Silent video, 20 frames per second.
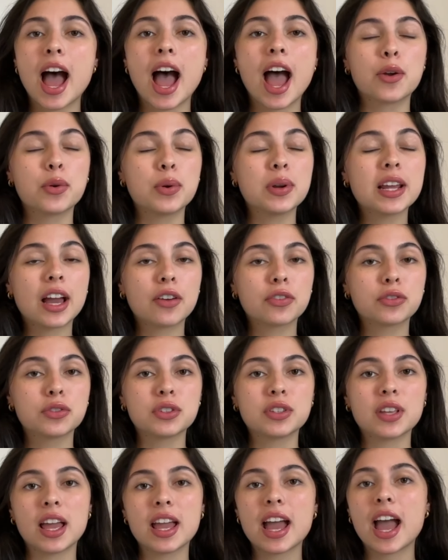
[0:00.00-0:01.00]
I really have to
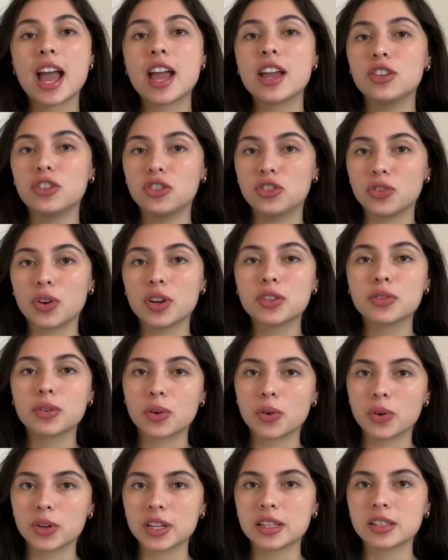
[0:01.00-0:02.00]
say I enjoyed
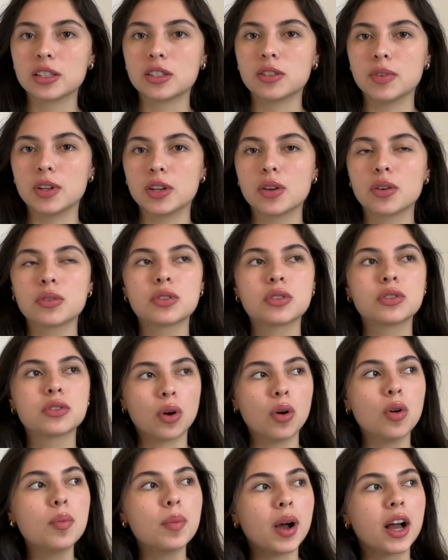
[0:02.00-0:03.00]
recording this video
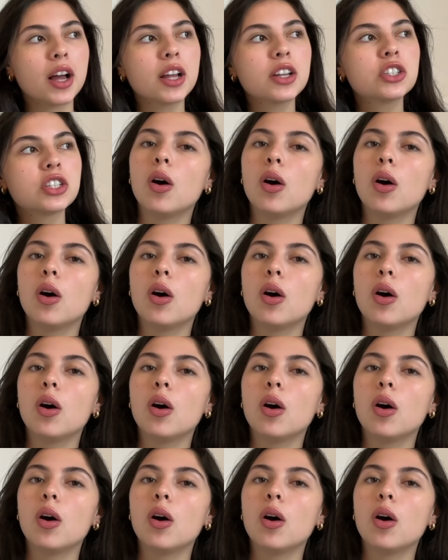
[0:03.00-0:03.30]
so much.